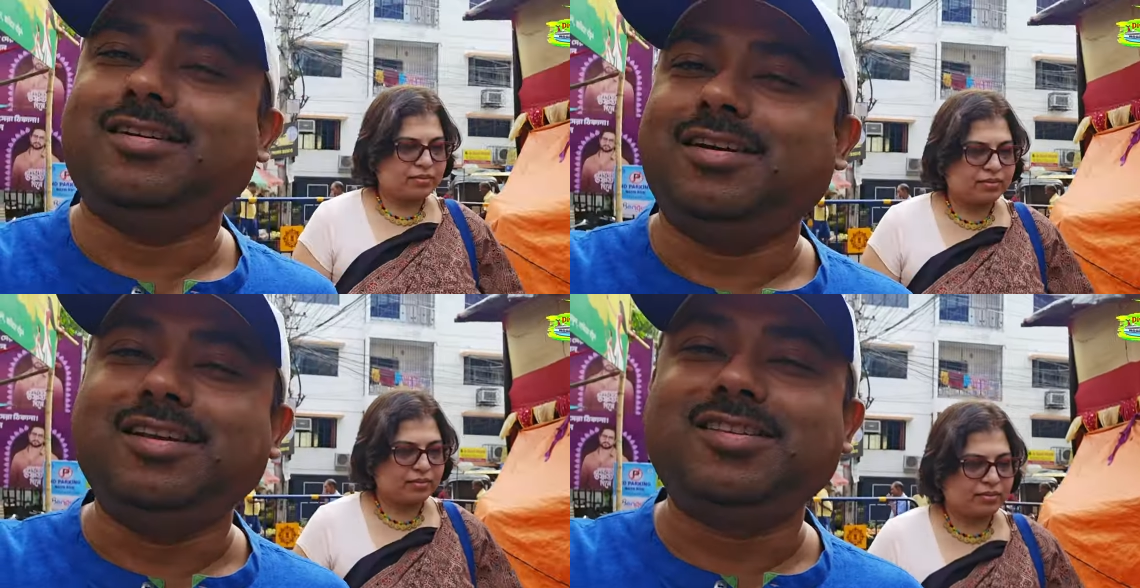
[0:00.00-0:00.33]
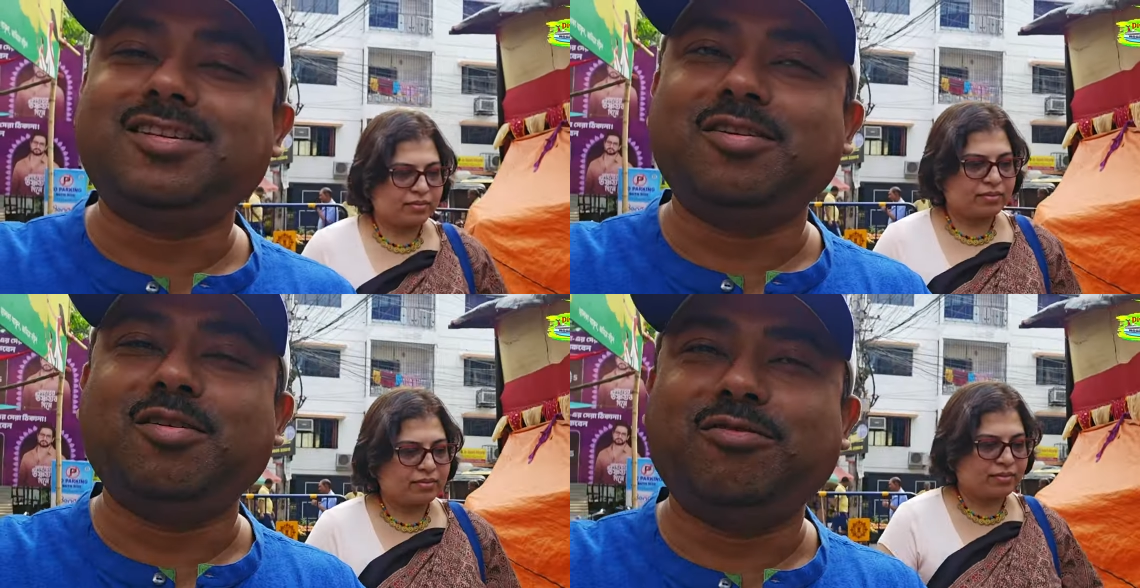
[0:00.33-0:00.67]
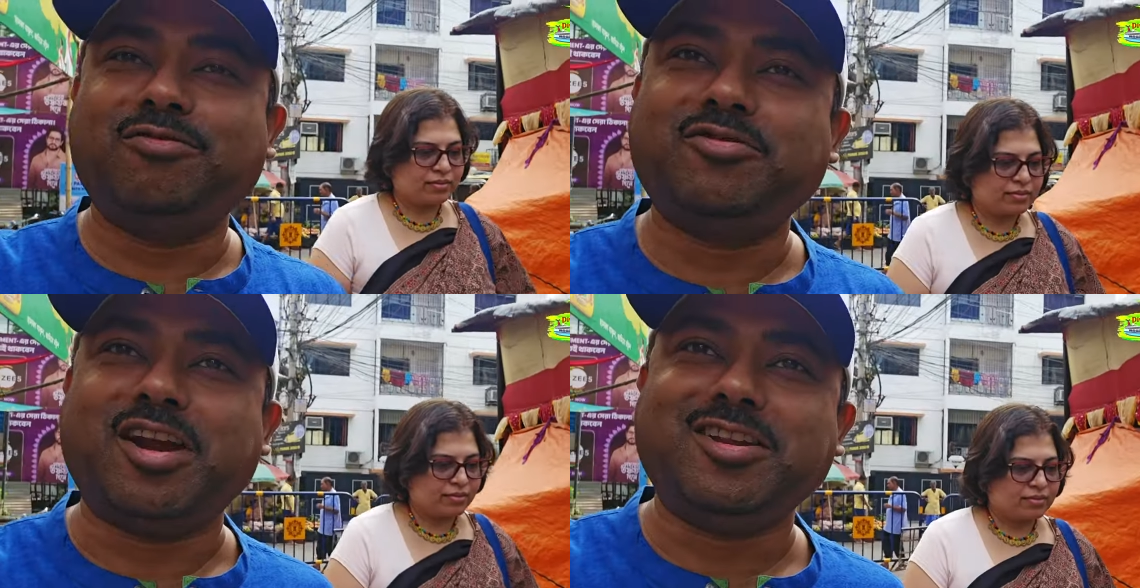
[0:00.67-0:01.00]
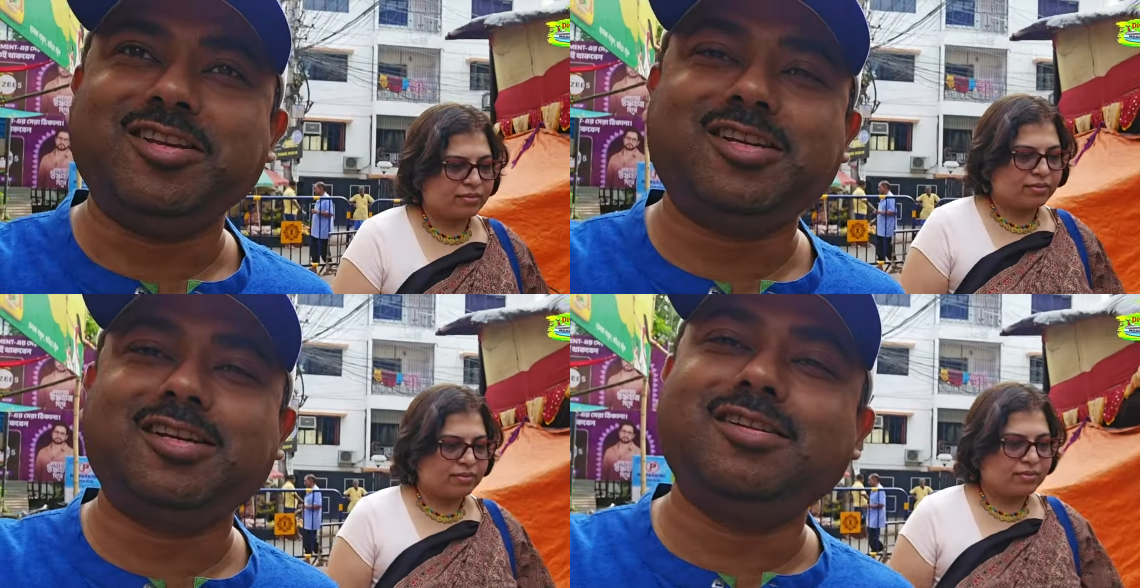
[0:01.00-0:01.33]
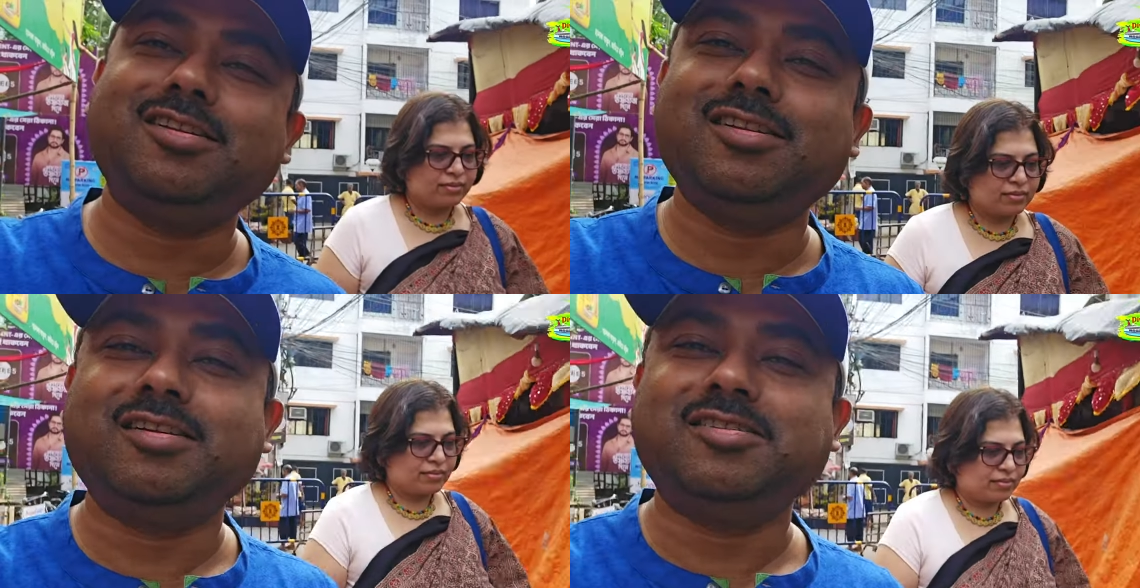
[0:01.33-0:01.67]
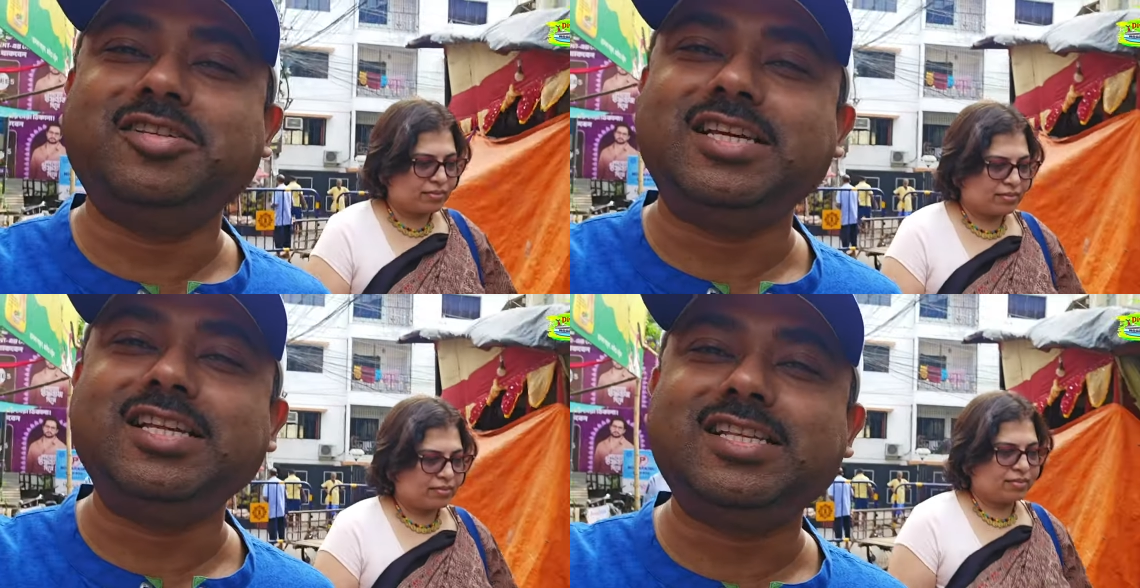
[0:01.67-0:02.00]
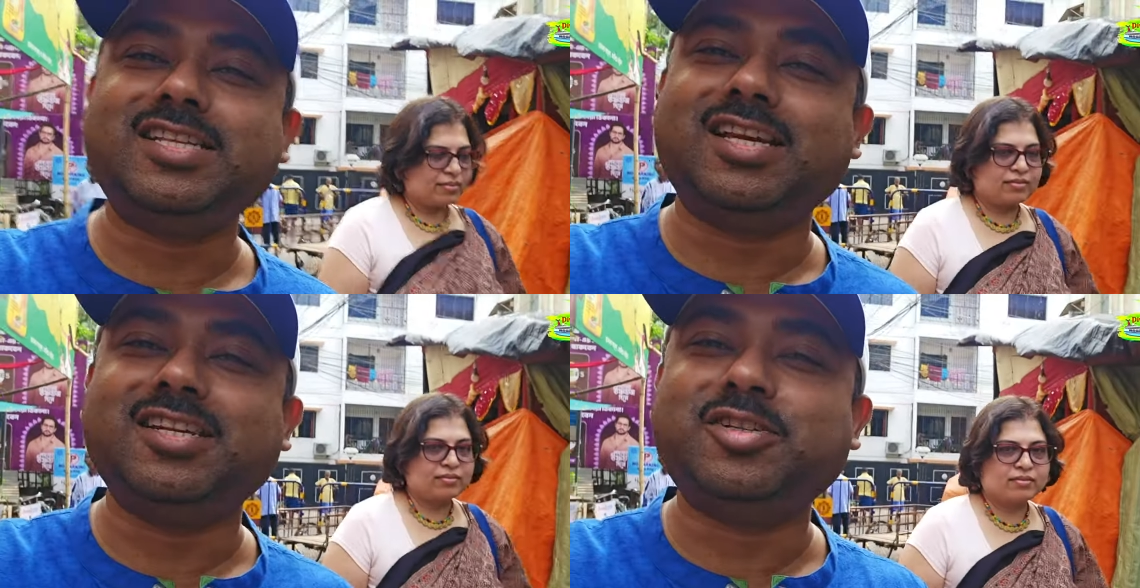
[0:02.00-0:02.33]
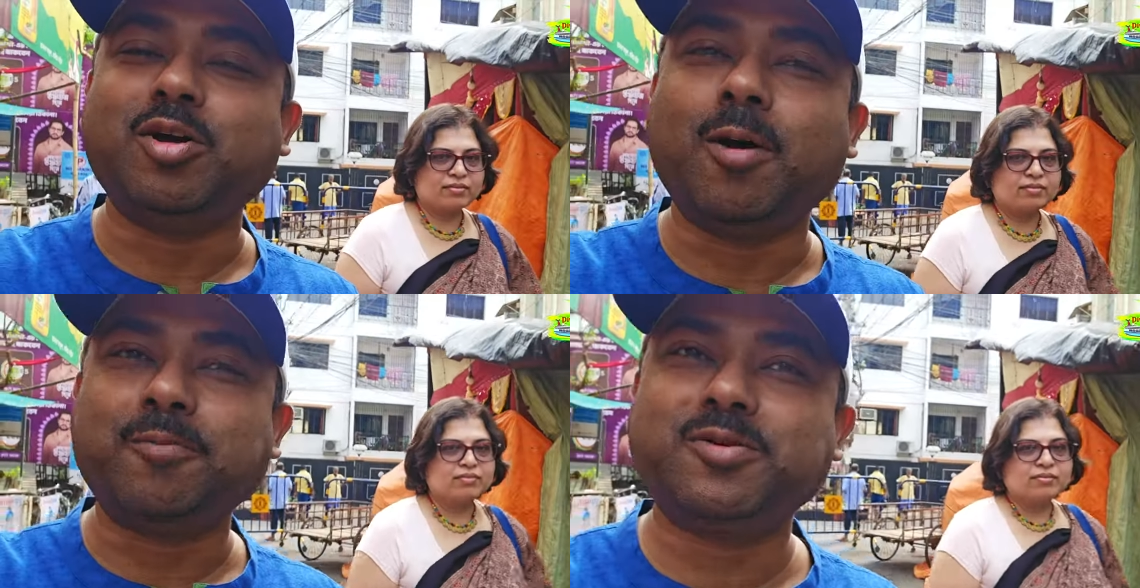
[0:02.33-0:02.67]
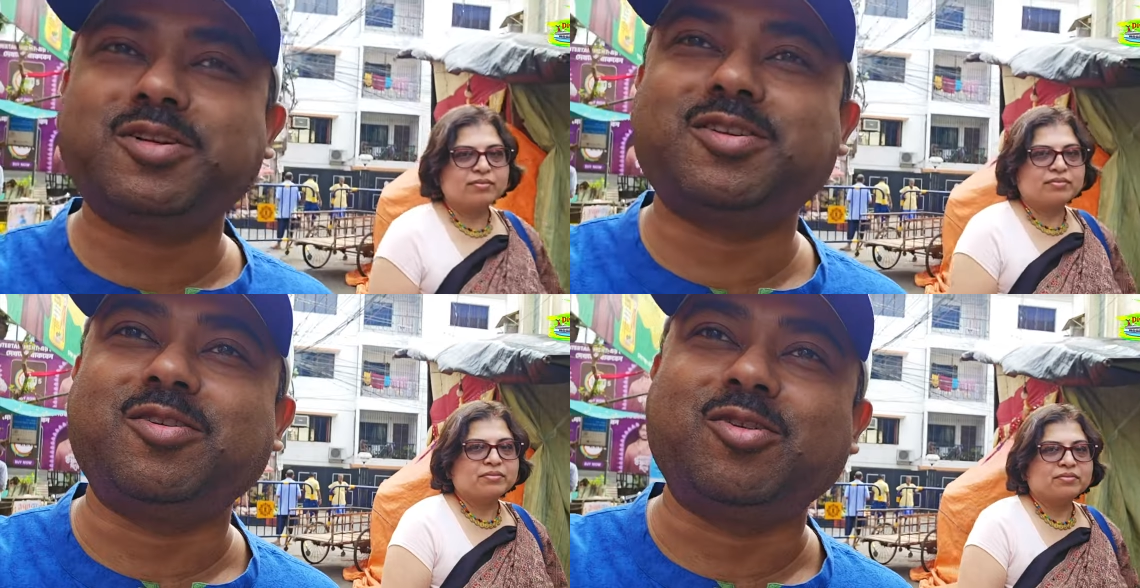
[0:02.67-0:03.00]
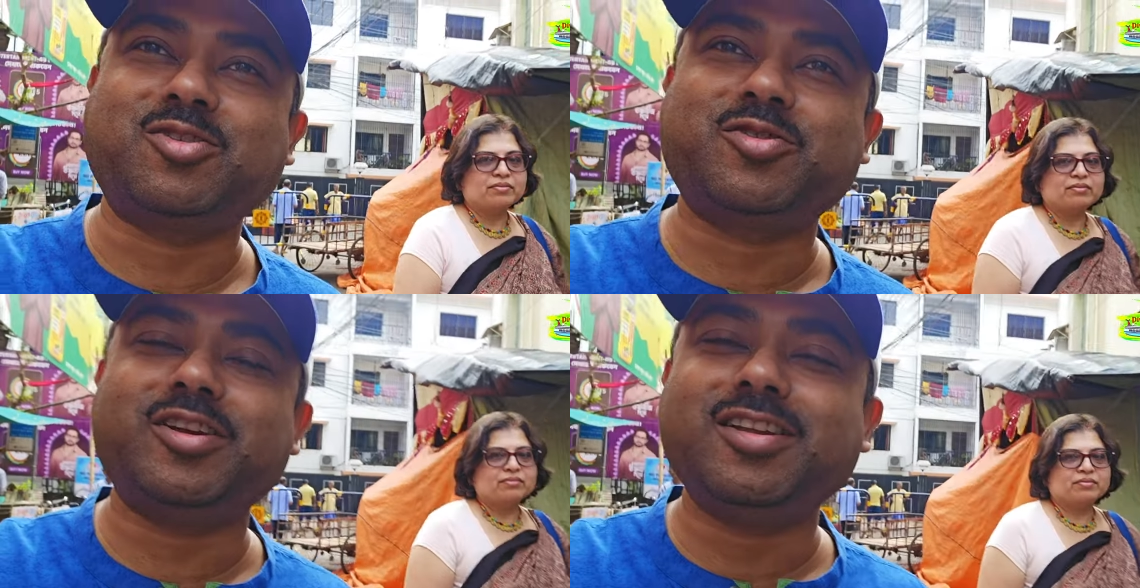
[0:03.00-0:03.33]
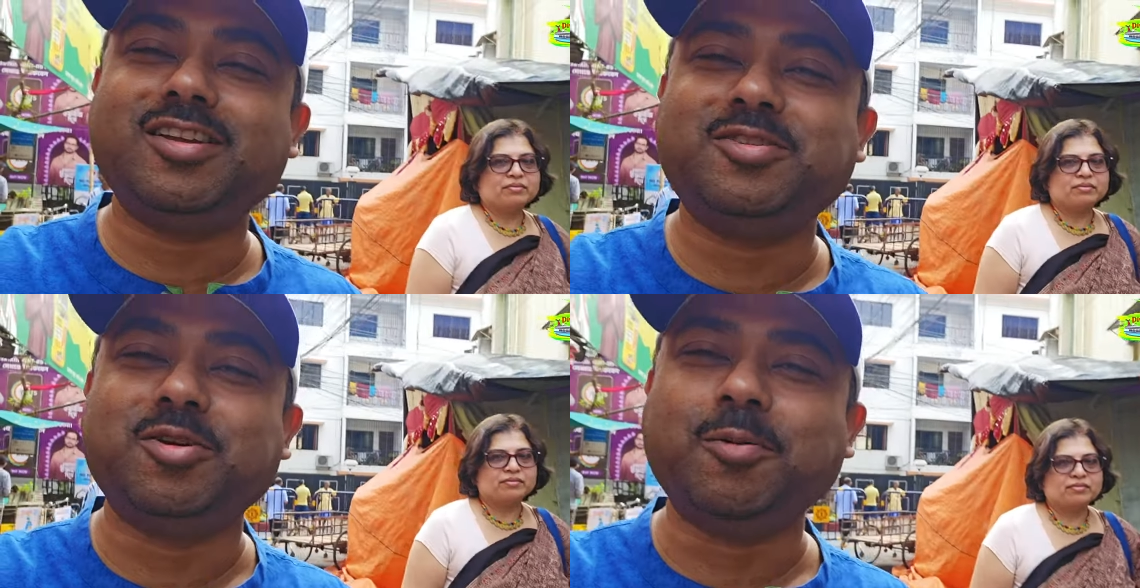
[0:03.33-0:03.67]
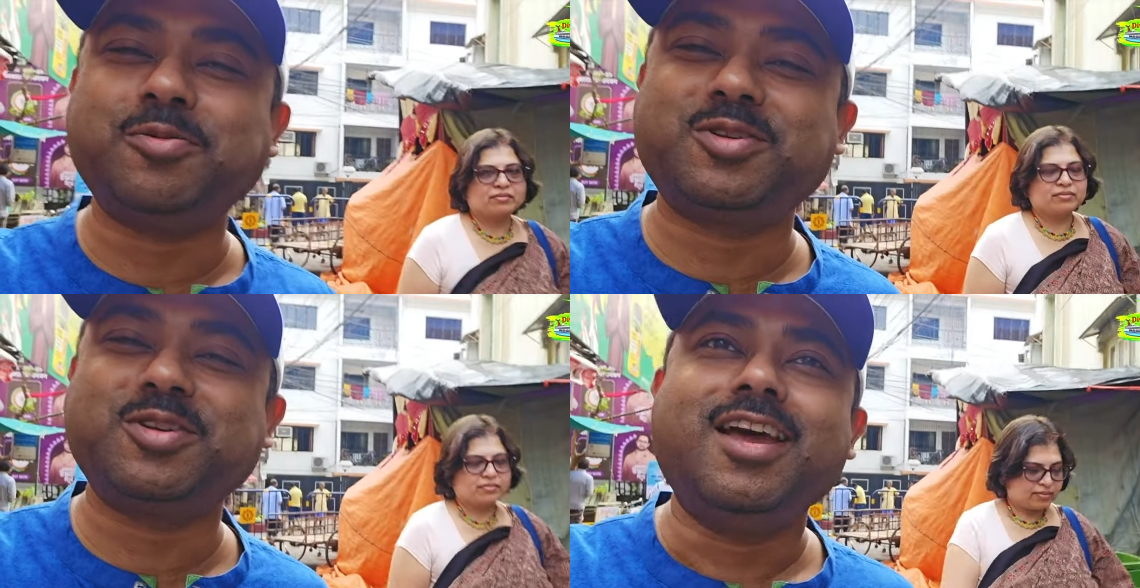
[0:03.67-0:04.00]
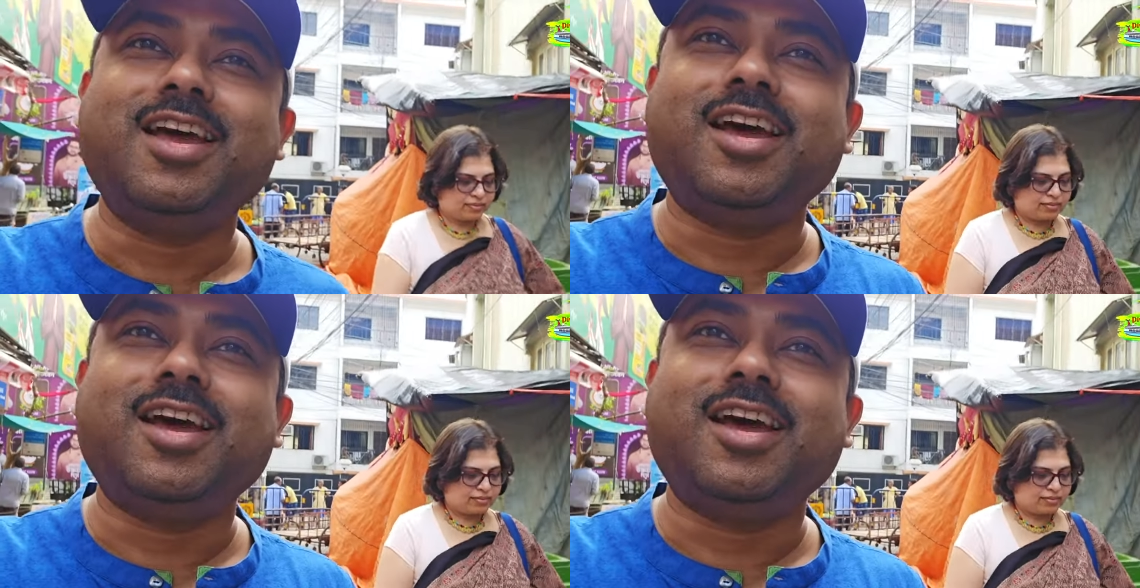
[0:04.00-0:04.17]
Speaker 1: instead of traditional jeans and tops, Australian tops.